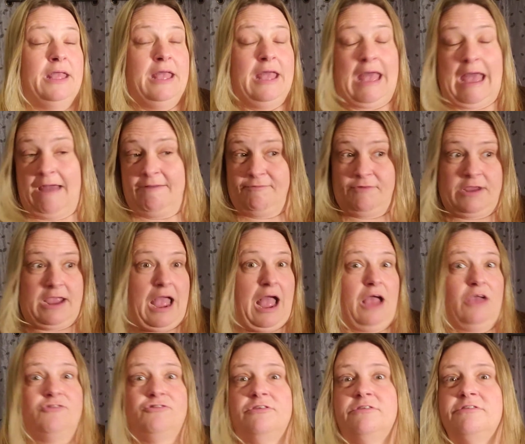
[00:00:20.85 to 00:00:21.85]
have
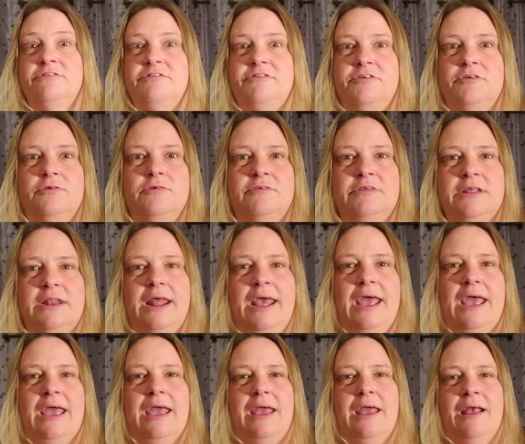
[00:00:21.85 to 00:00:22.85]
reactions to
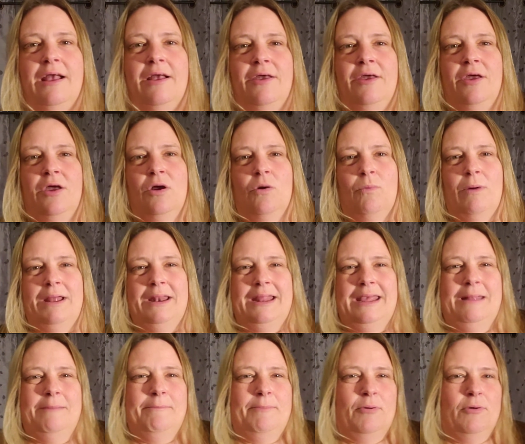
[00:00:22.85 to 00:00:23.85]
today? What
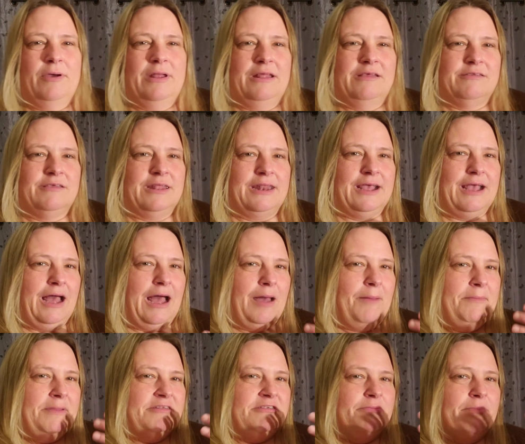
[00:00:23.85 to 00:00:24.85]
input is going to
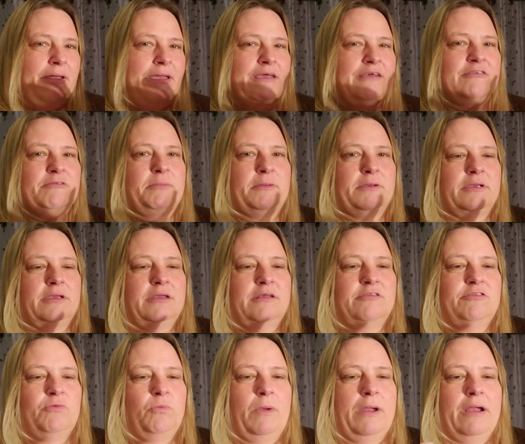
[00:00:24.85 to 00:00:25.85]
come into my
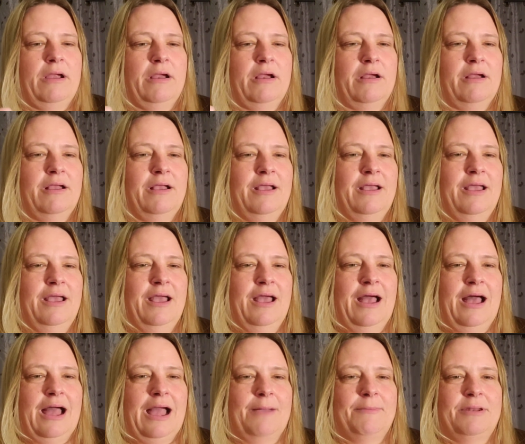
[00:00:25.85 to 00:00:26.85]
experience where
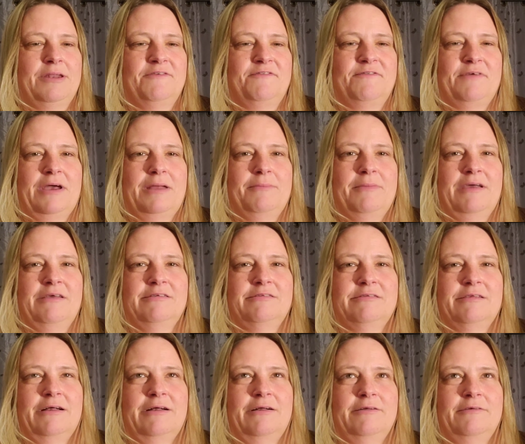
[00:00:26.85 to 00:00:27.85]
I'm going to find
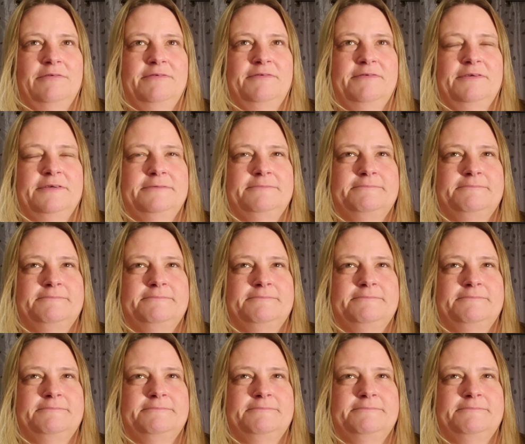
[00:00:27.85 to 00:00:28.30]
myself